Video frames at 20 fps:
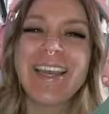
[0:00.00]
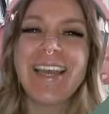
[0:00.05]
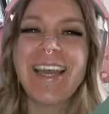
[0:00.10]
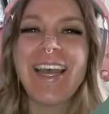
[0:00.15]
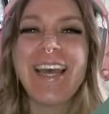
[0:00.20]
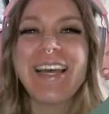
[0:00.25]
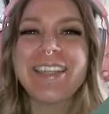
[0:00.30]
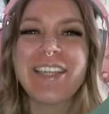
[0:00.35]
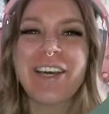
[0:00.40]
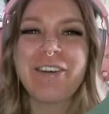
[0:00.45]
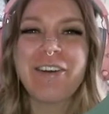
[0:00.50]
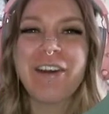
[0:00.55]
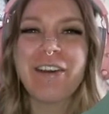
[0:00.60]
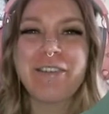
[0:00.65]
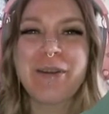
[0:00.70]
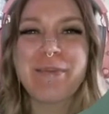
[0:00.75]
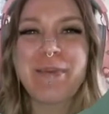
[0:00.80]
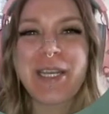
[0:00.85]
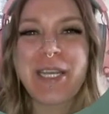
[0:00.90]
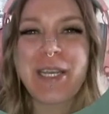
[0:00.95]
Hello
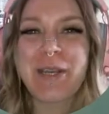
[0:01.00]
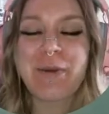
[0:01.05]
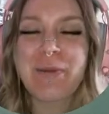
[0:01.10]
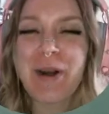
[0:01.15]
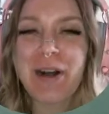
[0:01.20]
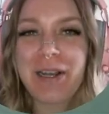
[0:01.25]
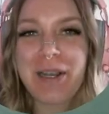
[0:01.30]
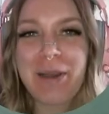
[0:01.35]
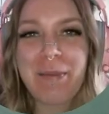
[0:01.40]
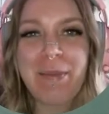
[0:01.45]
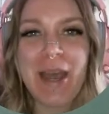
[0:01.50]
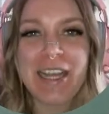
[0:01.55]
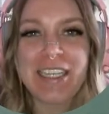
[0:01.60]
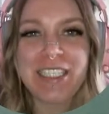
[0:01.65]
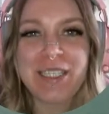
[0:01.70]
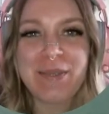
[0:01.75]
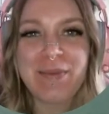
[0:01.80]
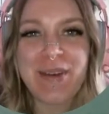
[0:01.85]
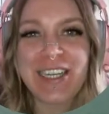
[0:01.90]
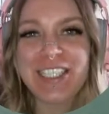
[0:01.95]
everybody, welcome
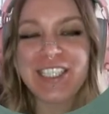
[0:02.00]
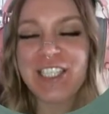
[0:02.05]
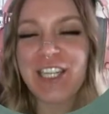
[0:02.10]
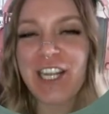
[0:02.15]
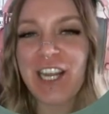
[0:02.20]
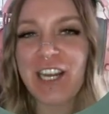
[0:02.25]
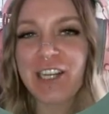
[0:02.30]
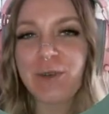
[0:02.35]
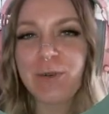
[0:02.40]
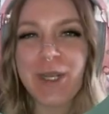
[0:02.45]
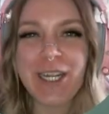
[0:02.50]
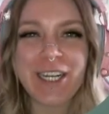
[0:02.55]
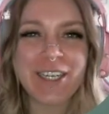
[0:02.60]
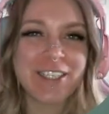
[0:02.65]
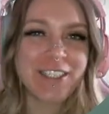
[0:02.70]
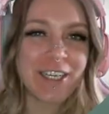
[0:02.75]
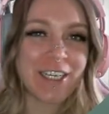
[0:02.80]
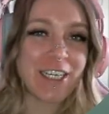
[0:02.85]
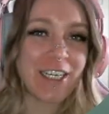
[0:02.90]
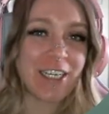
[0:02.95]
back to my channel. We are
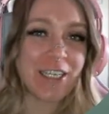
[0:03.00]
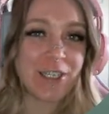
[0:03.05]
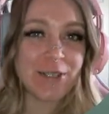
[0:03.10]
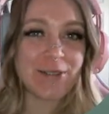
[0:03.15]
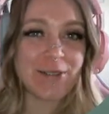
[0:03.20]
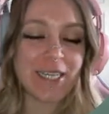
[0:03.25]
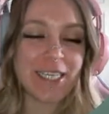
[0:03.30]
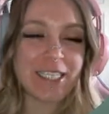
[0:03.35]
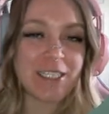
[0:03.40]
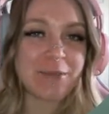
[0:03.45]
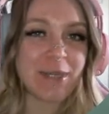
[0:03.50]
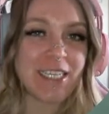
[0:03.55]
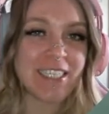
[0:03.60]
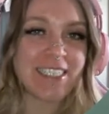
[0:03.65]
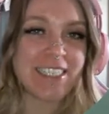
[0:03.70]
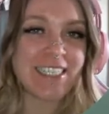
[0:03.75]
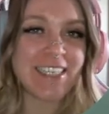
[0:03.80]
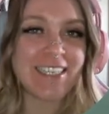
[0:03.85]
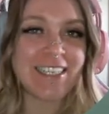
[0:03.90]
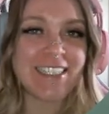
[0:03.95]
starting a new Let's Play
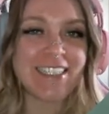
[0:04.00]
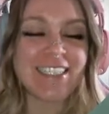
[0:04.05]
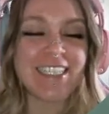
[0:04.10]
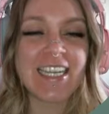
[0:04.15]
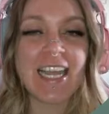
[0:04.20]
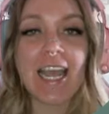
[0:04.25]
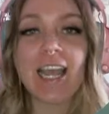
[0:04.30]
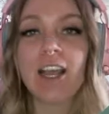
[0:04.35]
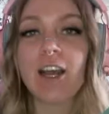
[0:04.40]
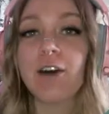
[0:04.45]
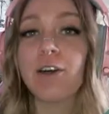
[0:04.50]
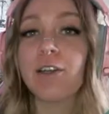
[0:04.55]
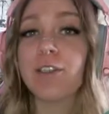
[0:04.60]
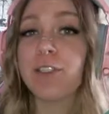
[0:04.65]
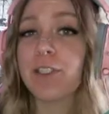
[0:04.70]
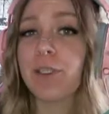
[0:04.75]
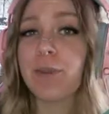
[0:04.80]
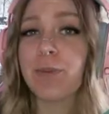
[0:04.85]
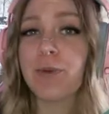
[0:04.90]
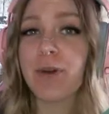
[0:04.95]
series today called
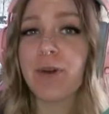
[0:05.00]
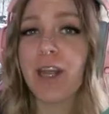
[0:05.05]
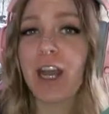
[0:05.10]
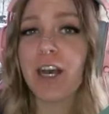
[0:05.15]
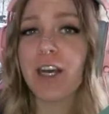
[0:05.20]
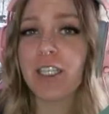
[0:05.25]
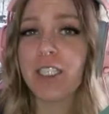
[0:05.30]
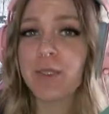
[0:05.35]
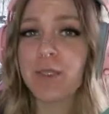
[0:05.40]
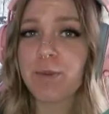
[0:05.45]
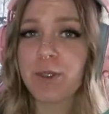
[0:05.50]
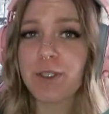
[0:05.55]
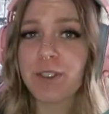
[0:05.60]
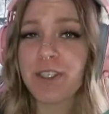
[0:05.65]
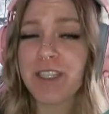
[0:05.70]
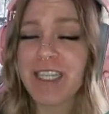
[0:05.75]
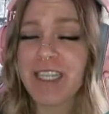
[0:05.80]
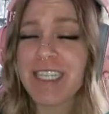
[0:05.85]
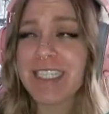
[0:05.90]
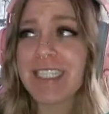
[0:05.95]
2 Point
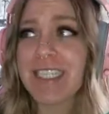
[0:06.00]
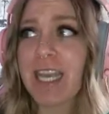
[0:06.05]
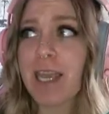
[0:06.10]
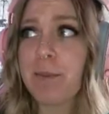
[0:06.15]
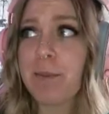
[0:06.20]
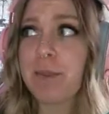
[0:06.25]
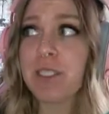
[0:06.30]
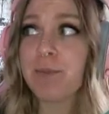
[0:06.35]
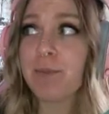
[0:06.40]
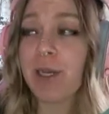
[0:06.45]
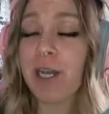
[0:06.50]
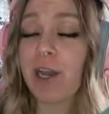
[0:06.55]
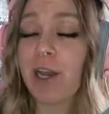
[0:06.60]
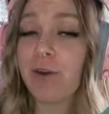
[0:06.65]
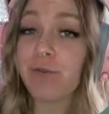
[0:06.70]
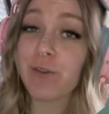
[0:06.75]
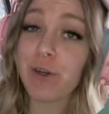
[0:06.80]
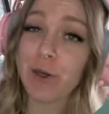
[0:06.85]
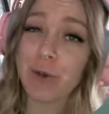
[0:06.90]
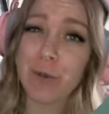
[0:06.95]
Hospital. This game has been
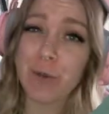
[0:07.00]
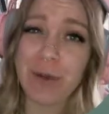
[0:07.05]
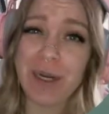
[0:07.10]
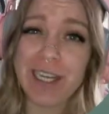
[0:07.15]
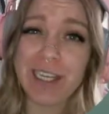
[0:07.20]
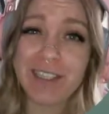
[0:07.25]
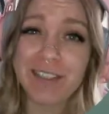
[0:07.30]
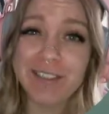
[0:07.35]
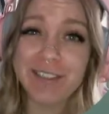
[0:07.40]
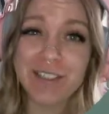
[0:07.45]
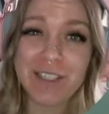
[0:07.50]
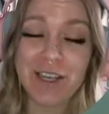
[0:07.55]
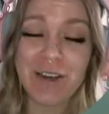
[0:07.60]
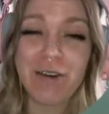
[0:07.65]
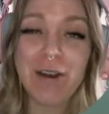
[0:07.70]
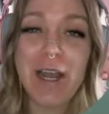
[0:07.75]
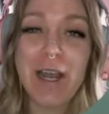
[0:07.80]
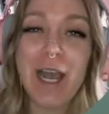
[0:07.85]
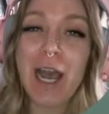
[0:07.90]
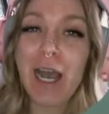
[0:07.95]
out for a while,
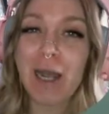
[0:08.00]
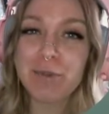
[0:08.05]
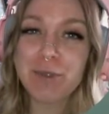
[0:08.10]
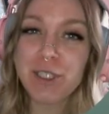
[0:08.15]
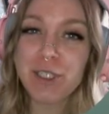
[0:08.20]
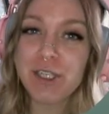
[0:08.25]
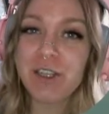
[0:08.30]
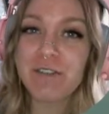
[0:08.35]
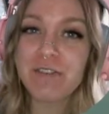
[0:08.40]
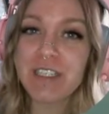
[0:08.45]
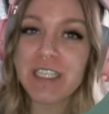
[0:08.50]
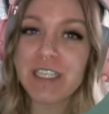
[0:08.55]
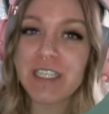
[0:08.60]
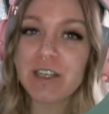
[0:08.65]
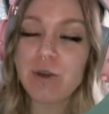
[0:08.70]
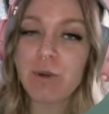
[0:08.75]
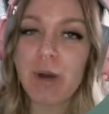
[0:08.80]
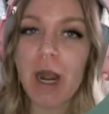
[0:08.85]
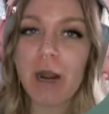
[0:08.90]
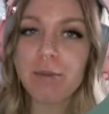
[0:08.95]
so I'm sure you've seen
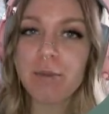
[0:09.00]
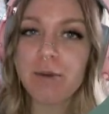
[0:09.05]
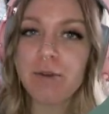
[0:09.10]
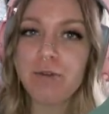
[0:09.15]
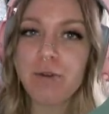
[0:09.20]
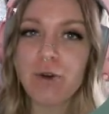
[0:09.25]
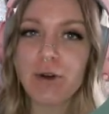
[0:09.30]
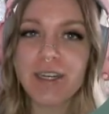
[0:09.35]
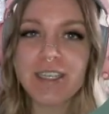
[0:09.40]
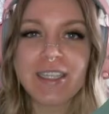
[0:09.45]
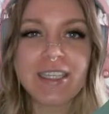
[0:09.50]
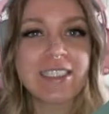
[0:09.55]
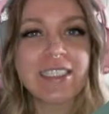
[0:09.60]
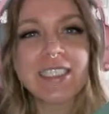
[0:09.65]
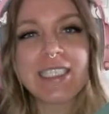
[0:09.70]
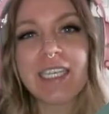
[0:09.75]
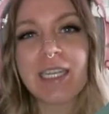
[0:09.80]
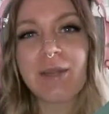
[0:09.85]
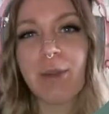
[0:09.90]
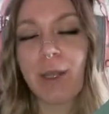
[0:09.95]
it around before. This
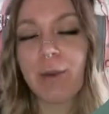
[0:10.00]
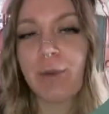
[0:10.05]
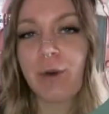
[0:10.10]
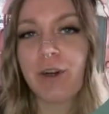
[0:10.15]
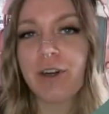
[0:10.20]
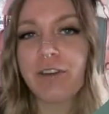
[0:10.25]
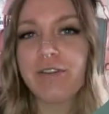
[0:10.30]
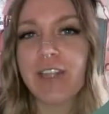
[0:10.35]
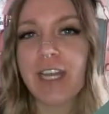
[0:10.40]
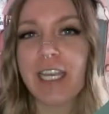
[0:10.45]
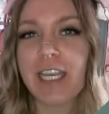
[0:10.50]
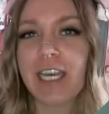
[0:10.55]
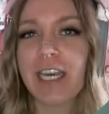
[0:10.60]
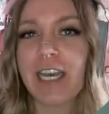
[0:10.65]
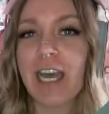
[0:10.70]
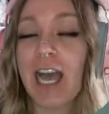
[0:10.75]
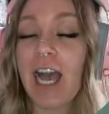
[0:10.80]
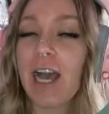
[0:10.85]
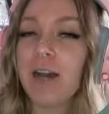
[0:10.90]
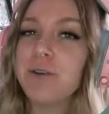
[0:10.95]
is going to be more of like a
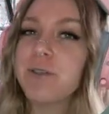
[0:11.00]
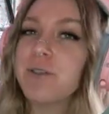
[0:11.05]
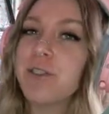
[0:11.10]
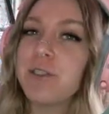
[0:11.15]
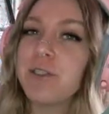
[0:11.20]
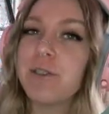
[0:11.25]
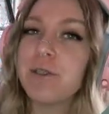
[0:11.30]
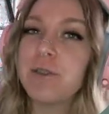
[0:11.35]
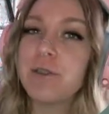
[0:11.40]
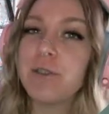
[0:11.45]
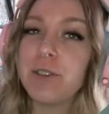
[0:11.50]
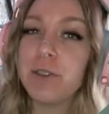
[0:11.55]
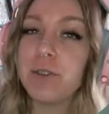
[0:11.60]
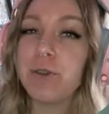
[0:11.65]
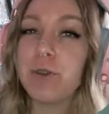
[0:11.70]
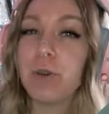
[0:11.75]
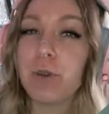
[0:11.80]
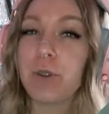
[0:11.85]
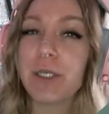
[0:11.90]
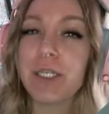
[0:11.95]
how-to
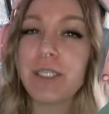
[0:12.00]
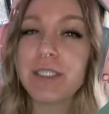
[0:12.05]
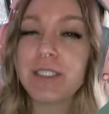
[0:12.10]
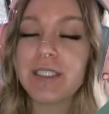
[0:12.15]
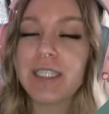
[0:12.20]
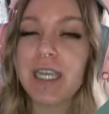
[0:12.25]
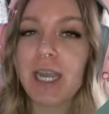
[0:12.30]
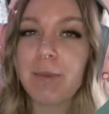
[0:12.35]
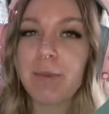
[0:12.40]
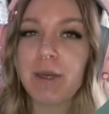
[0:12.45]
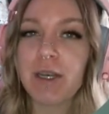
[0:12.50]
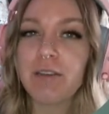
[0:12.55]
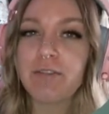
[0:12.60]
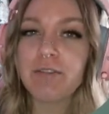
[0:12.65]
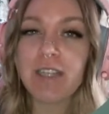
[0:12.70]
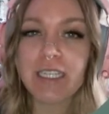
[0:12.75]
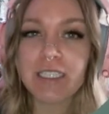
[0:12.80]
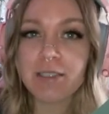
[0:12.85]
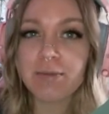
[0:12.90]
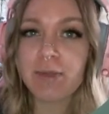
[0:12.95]
tutorial type
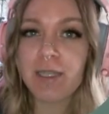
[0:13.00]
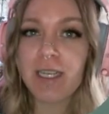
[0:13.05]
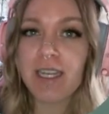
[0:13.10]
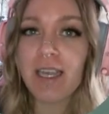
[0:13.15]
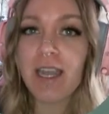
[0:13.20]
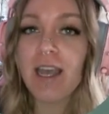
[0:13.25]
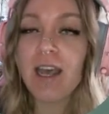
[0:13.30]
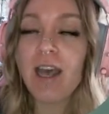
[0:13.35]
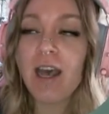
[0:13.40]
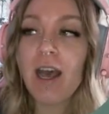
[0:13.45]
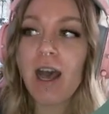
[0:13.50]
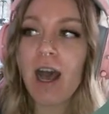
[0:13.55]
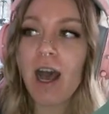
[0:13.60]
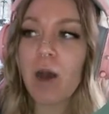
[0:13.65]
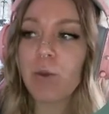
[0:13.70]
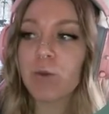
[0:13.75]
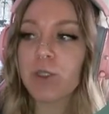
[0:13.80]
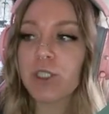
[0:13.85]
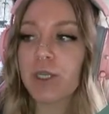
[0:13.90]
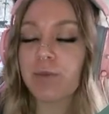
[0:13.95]
of Let's Play,
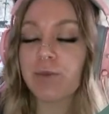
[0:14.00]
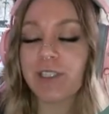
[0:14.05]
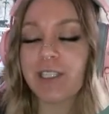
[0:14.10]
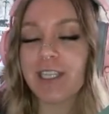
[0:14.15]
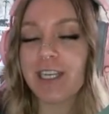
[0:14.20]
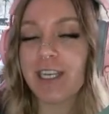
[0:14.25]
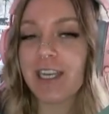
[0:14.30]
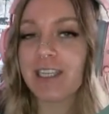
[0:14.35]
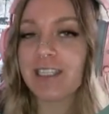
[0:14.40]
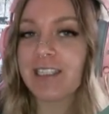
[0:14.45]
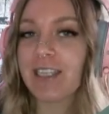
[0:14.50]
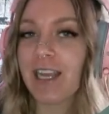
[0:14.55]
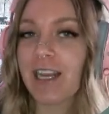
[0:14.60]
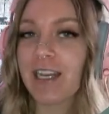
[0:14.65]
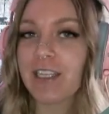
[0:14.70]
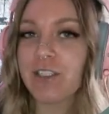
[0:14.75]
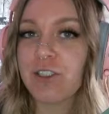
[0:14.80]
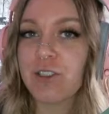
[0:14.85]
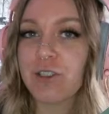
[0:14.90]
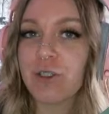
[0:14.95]
which I'm really
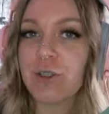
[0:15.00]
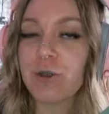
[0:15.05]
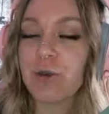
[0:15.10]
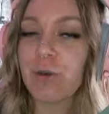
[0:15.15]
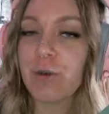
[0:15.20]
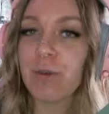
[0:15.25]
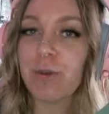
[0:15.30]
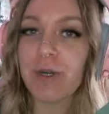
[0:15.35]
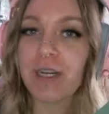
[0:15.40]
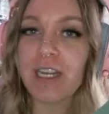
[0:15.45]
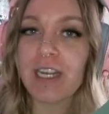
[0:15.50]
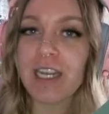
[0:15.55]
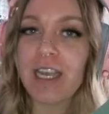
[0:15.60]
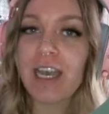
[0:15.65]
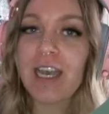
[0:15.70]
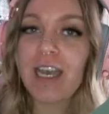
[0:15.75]
excited to bring